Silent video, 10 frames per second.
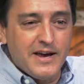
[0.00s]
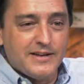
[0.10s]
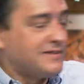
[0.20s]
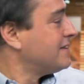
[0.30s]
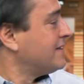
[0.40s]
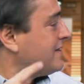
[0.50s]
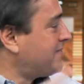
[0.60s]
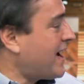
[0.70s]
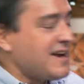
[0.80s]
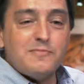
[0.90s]
to hit the
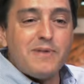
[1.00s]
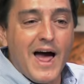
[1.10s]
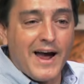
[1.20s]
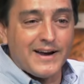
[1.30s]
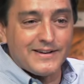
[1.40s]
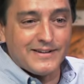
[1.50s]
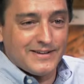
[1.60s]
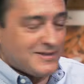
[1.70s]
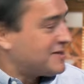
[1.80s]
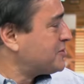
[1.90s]
fade to black
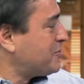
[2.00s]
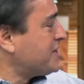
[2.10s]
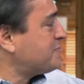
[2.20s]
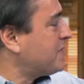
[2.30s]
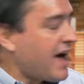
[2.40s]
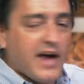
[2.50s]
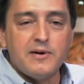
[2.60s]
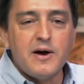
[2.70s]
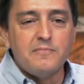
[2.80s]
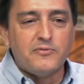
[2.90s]
switch. But
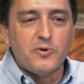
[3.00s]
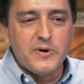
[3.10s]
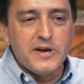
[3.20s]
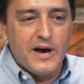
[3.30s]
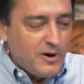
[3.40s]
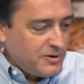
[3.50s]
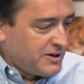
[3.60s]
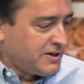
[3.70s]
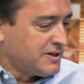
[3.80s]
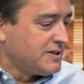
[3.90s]
hey, before we go,
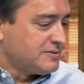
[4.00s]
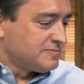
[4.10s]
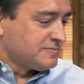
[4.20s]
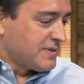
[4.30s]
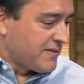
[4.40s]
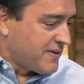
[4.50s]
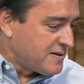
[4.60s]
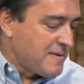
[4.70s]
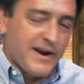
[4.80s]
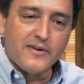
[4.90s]
if
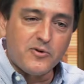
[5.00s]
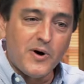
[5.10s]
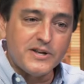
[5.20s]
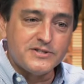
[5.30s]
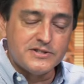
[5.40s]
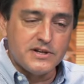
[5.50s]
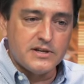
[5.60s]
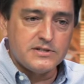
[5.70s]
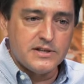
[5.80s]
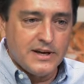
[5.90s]
anybody ever watches
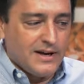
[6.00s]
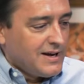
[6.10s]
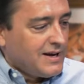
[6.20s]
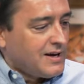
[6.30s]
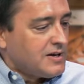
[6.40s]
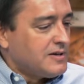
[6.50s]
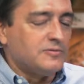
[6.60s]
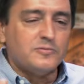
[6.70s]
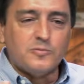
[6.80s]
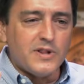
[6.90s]
this,
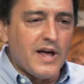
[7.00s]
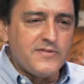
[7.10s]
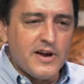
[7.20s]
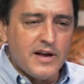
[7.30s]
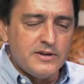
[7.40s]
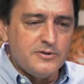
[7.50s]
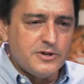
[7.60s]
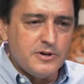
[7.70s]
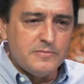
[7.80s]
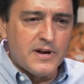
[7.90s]
we love you on
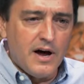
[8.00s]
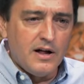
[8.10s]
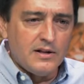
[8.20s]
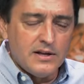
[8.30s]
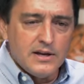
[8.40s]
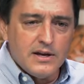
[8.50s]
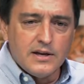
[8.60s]
YouTube and all.